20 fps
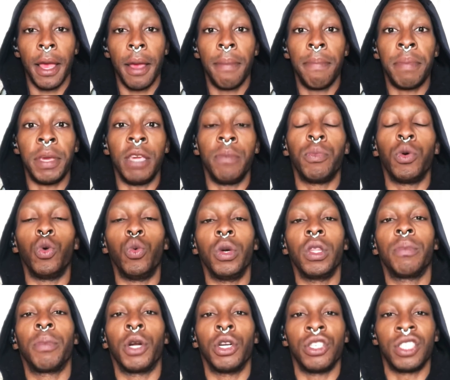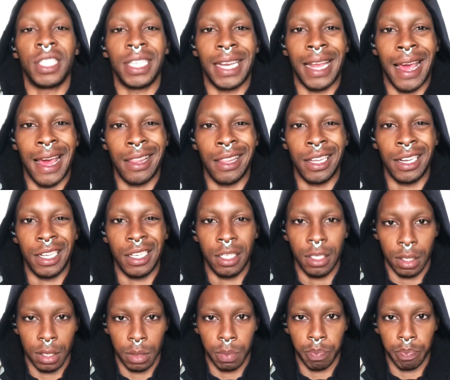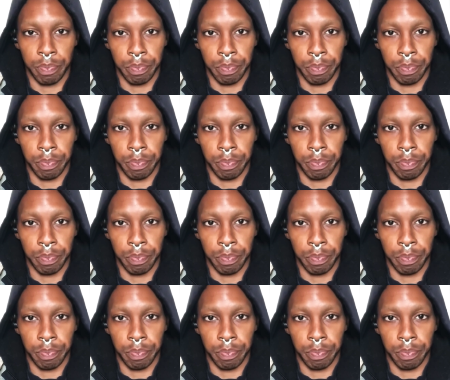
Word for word: people with personalities.